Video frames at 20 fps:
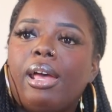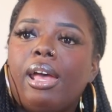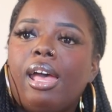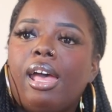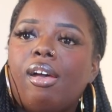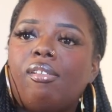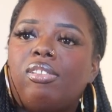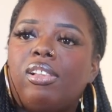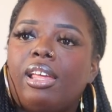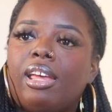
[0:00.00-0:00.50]
I
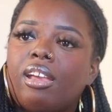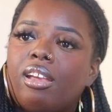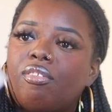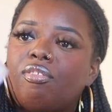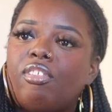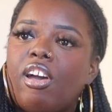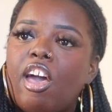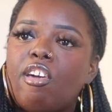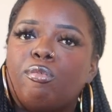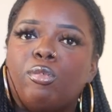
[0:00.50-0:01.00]
have like
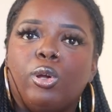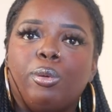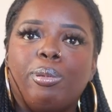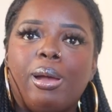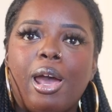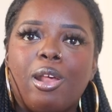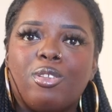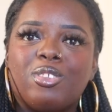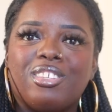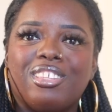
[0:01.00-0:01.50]
five more
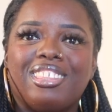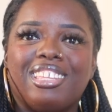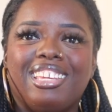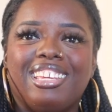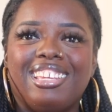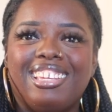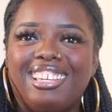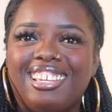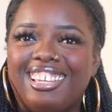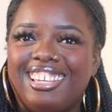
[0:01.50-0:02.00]
bottles of
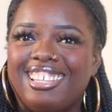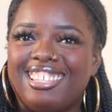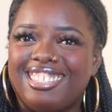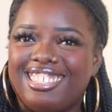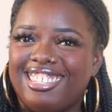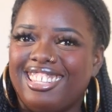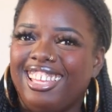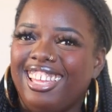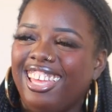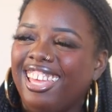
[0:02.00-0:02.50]

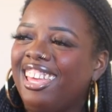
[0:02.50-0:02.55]
these